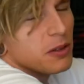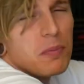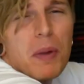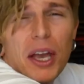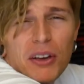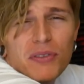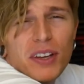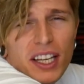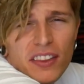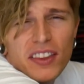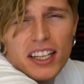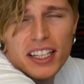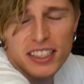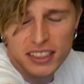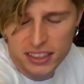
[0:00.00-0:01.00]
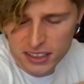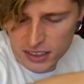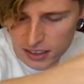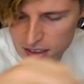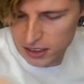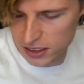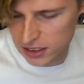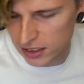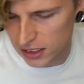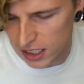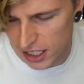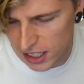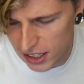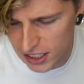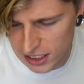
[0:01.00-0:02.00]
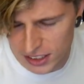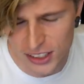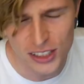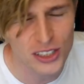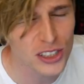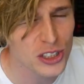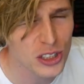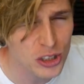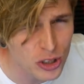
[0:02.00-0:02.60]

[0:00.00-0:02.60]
make fake things, because it's